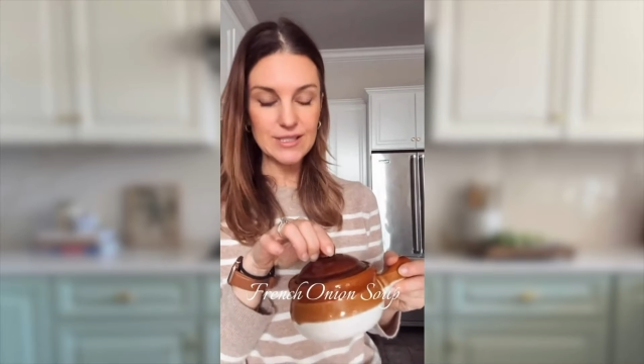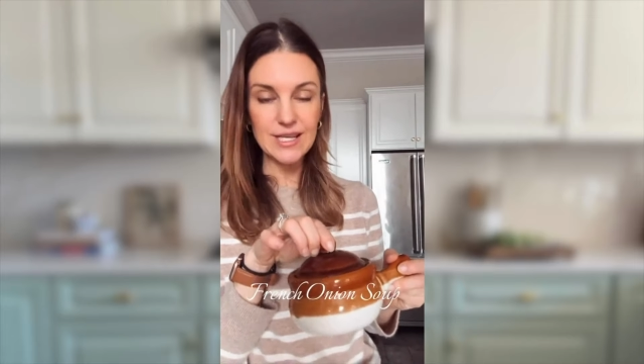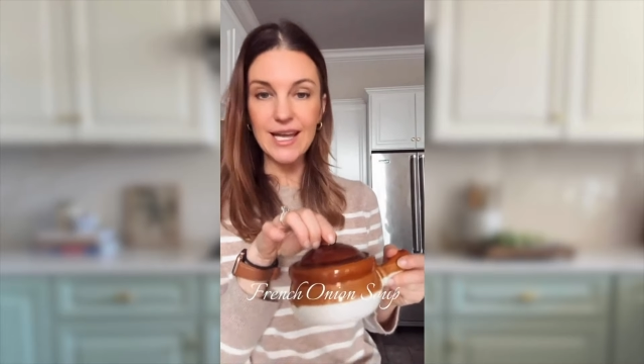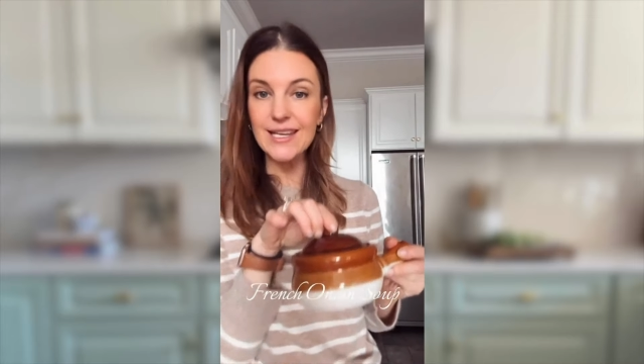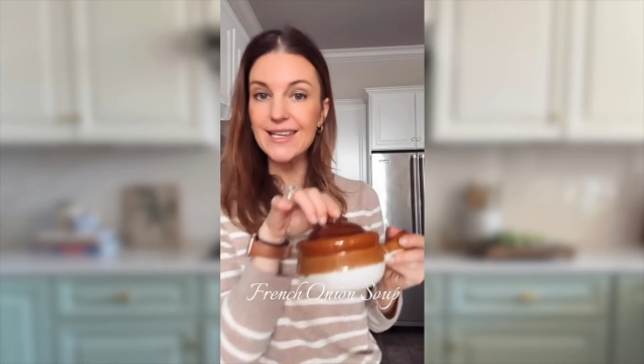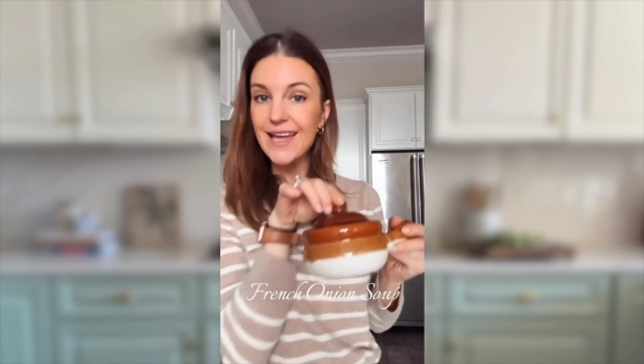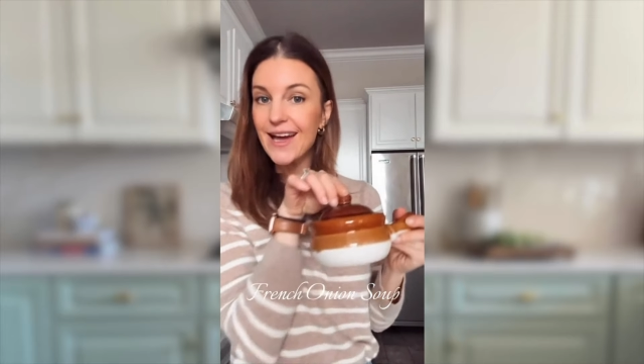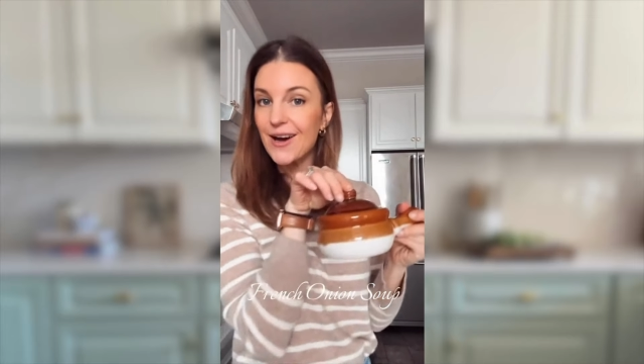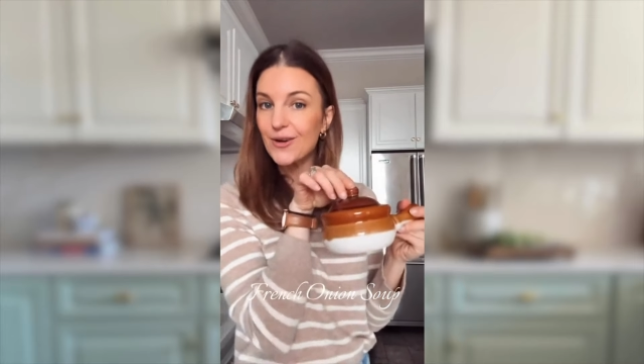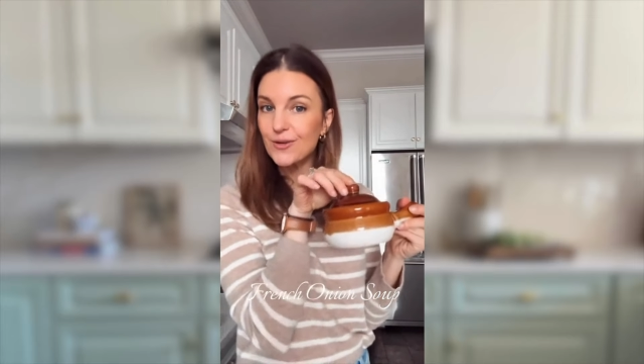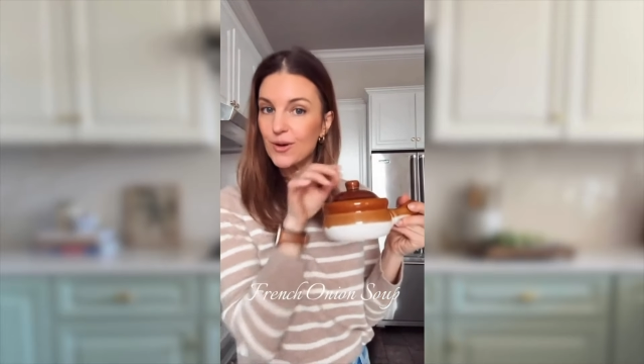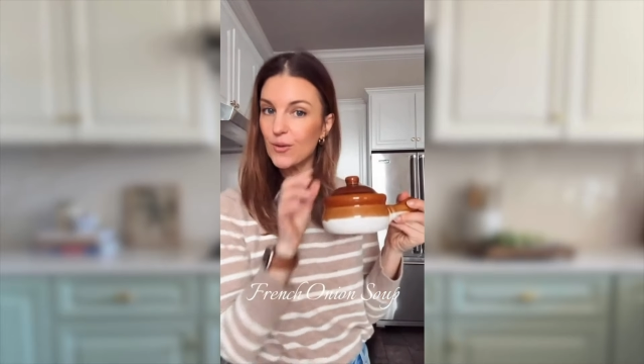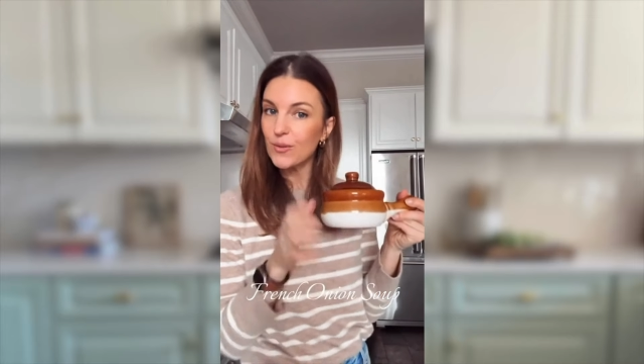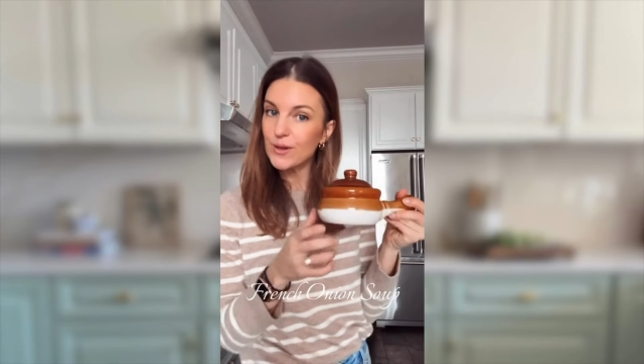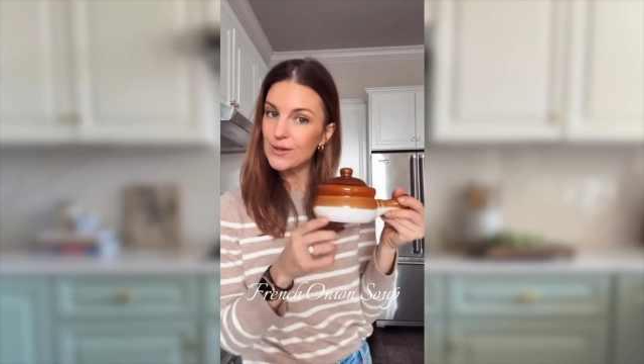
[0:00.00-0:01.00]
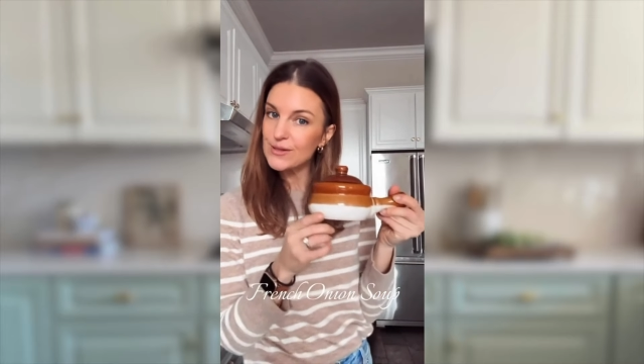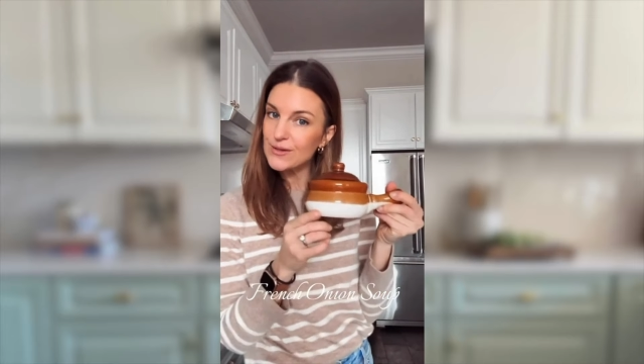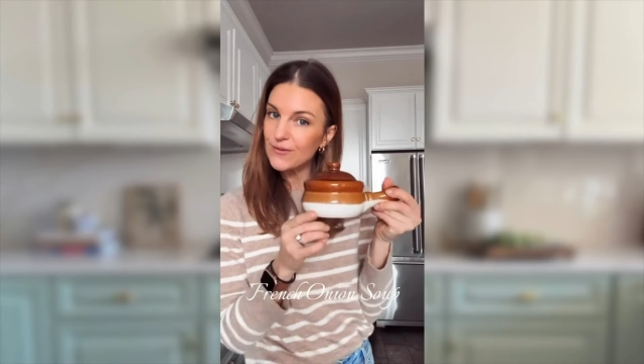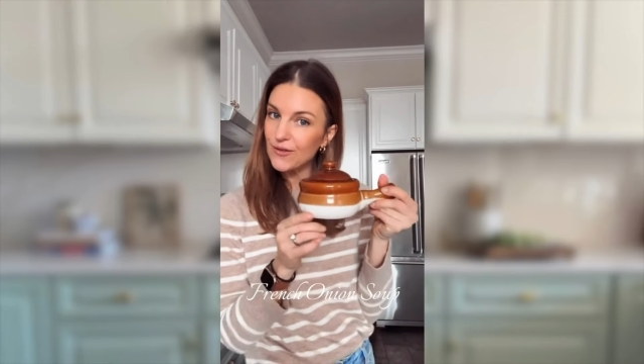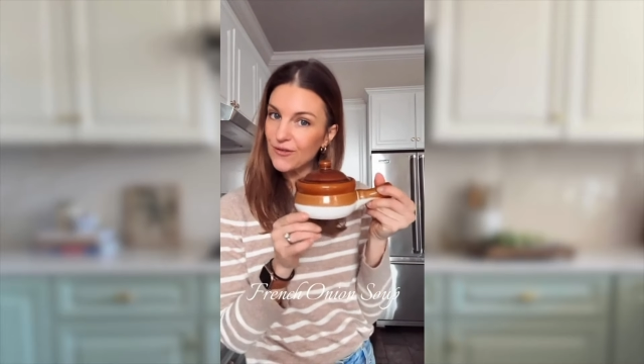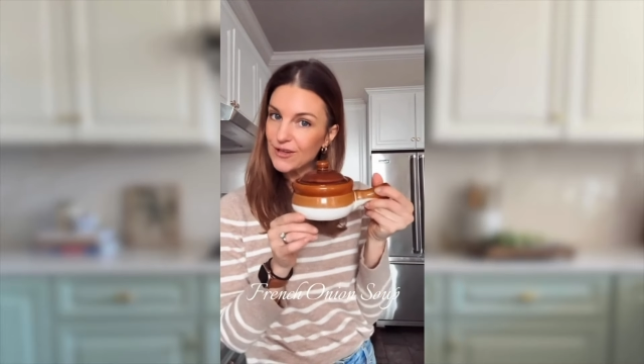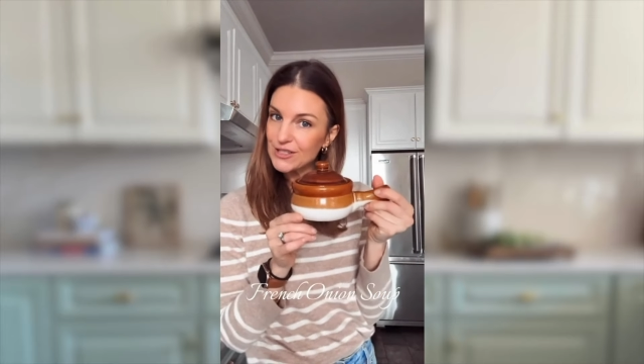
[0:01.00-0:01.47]
and now we use them for
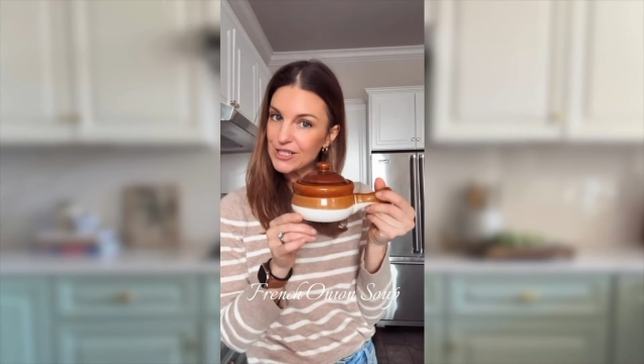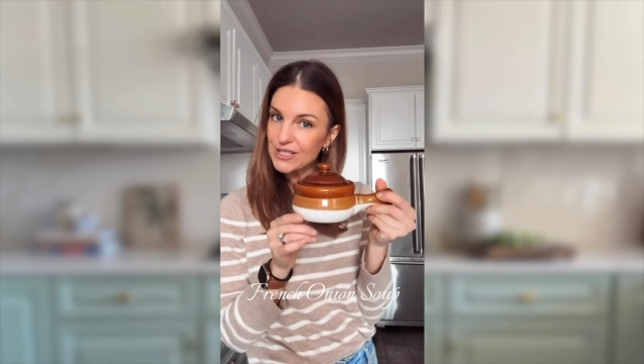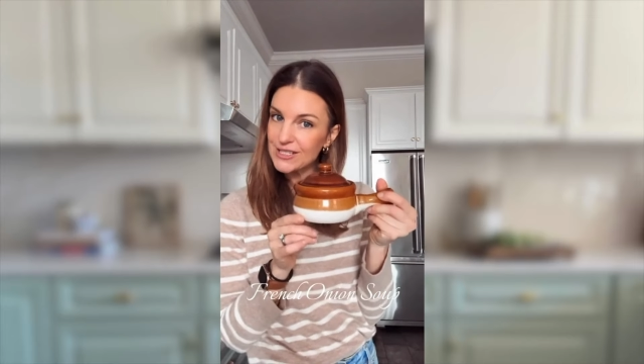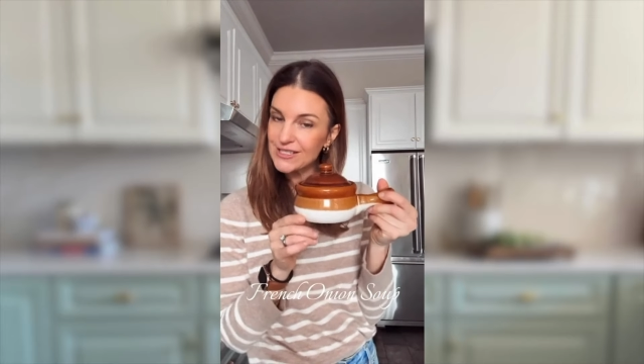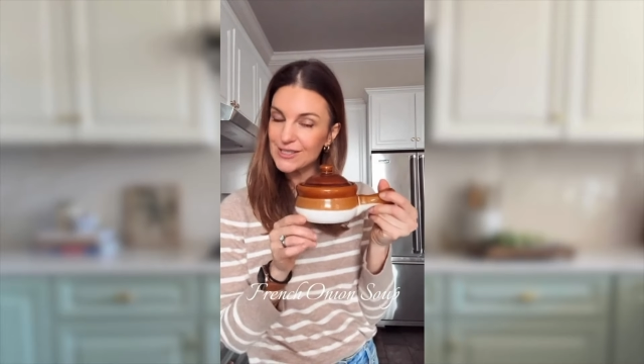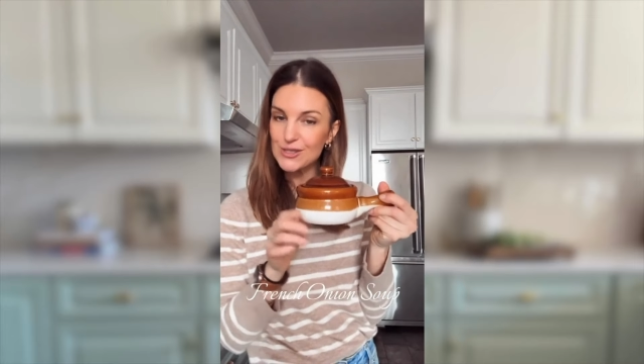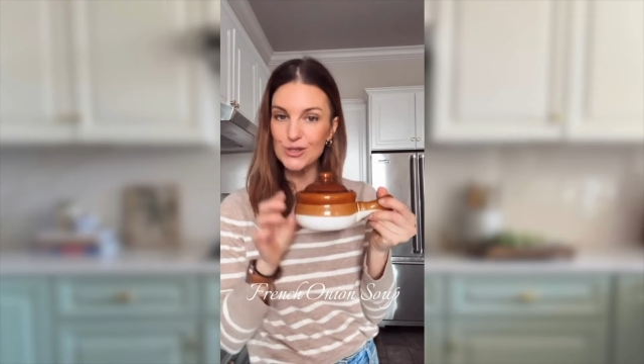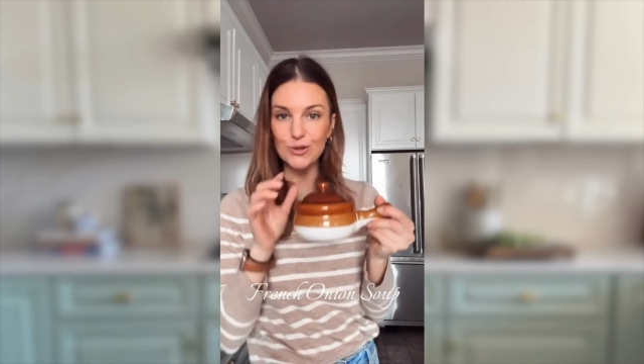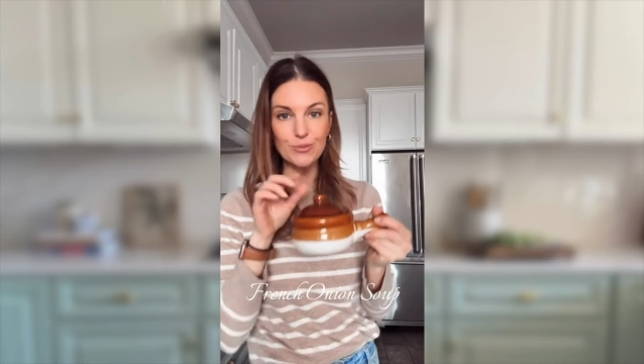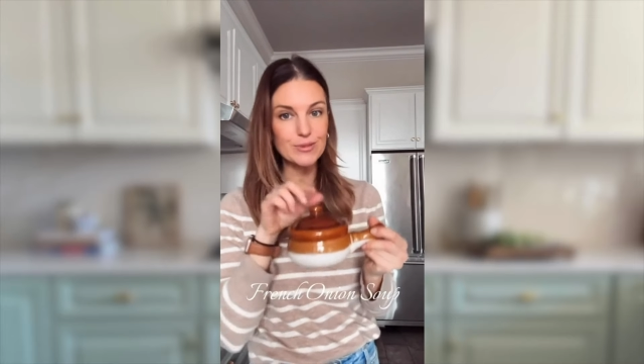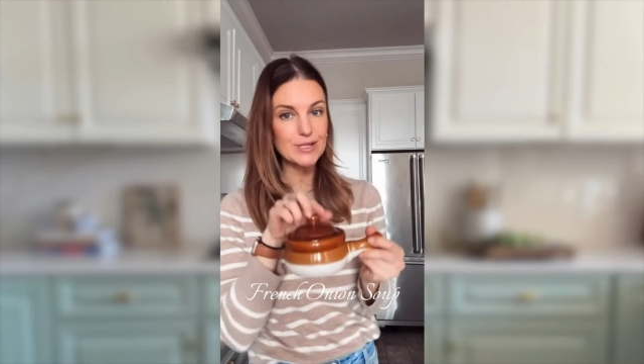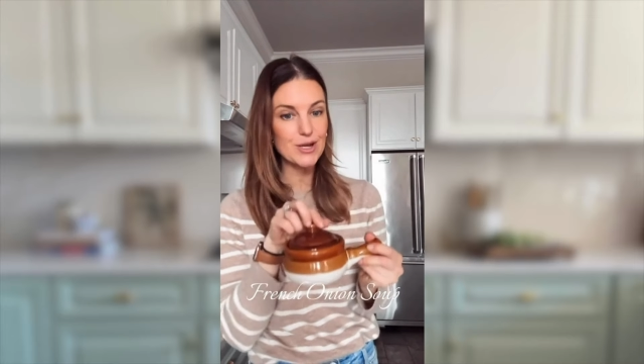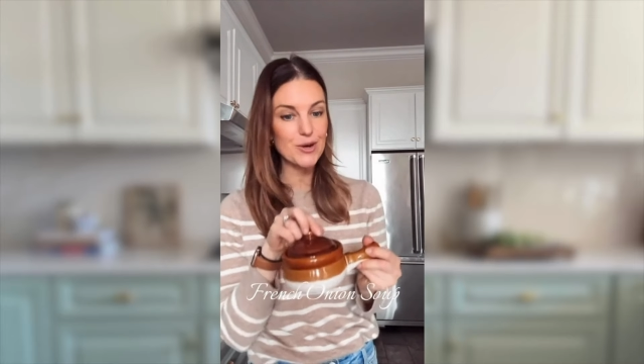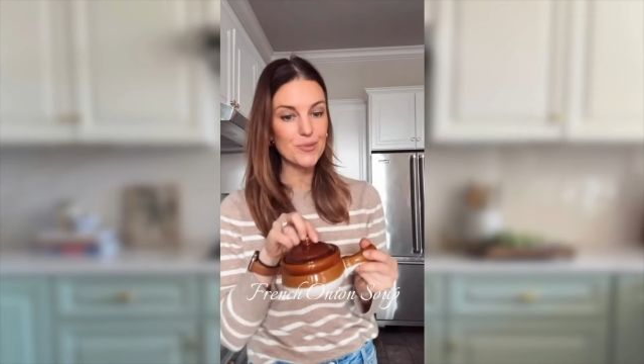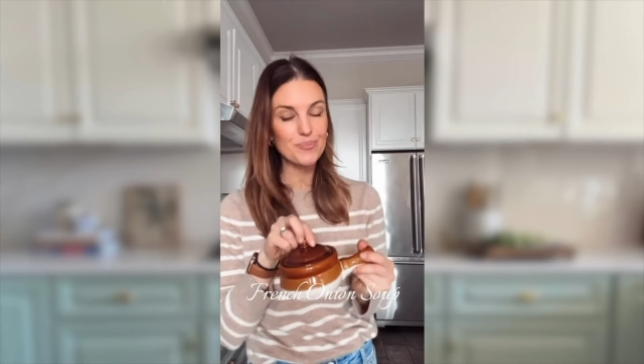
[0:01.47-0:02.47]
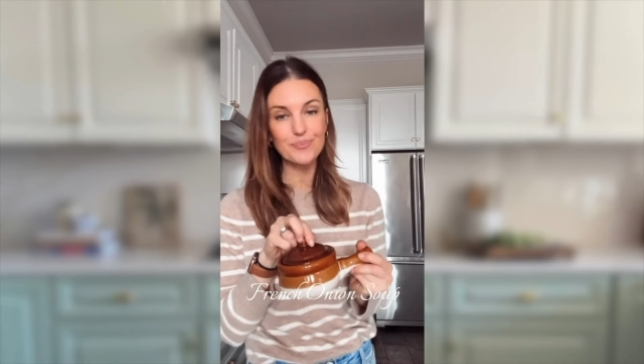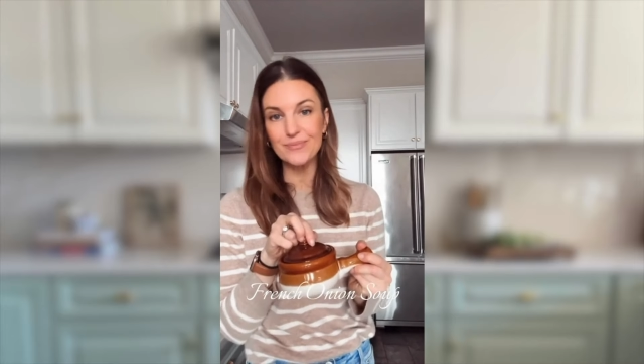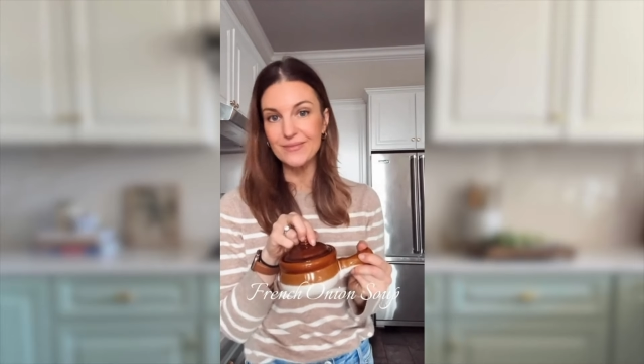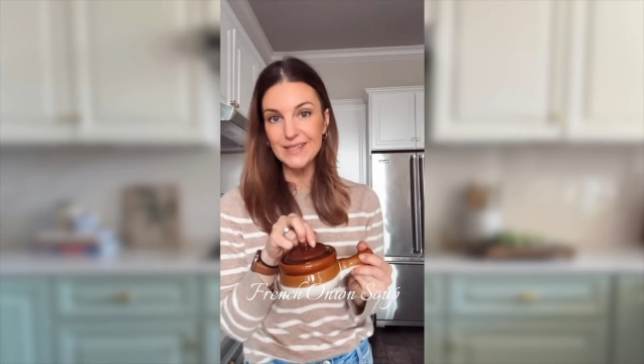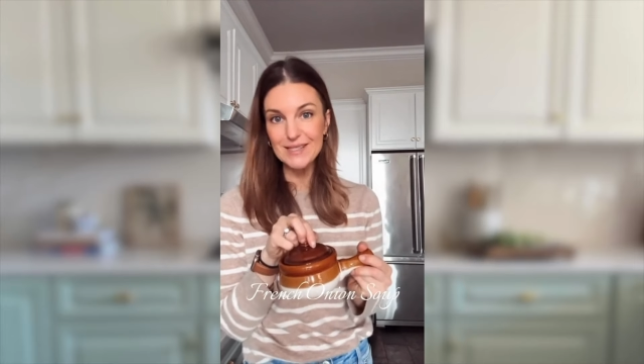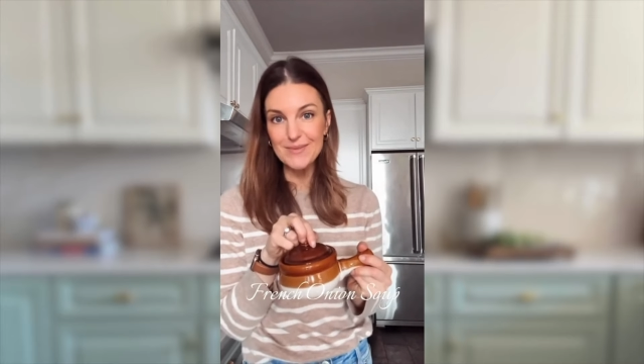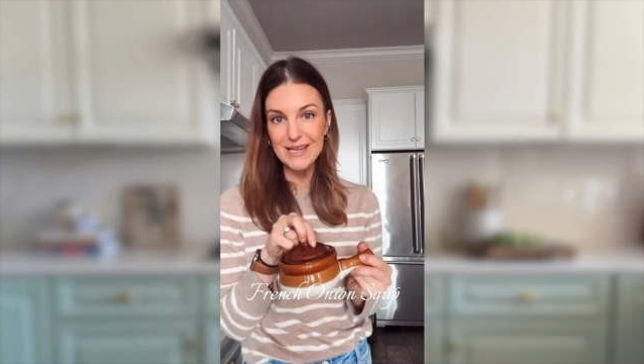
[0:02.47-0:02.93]
French onion soup. So
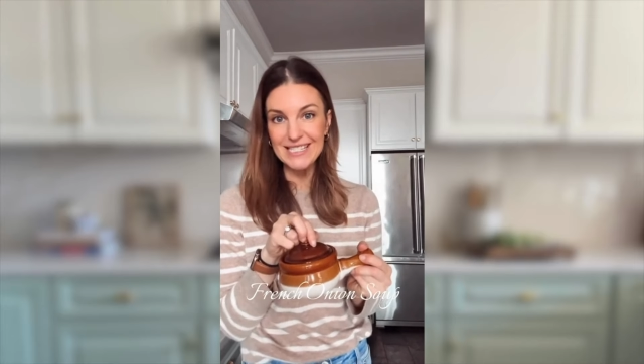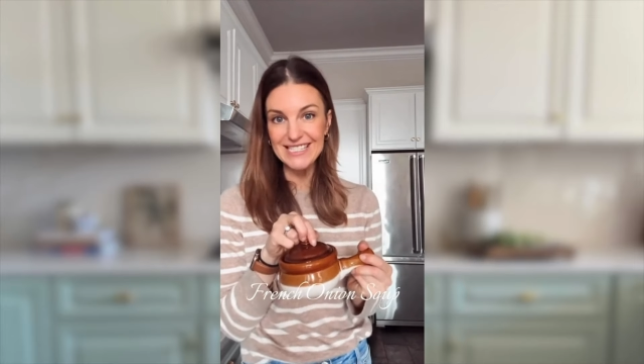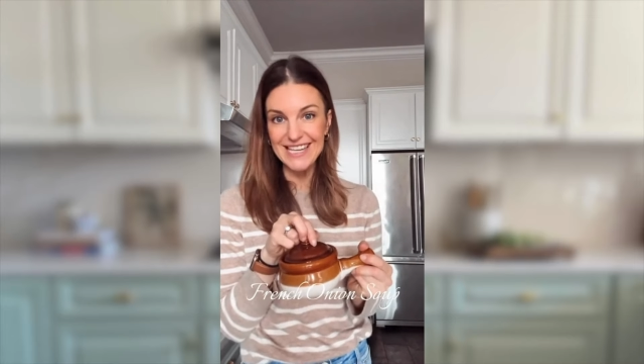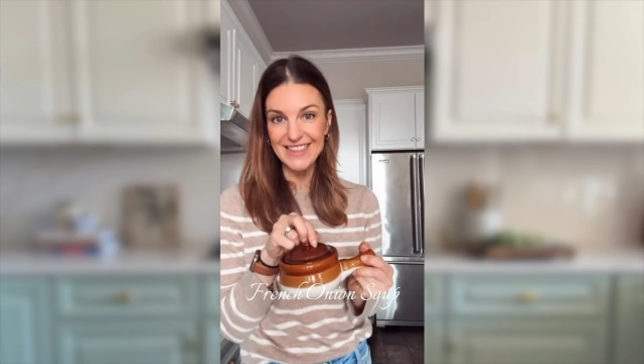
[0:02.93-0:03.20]
let's make it together.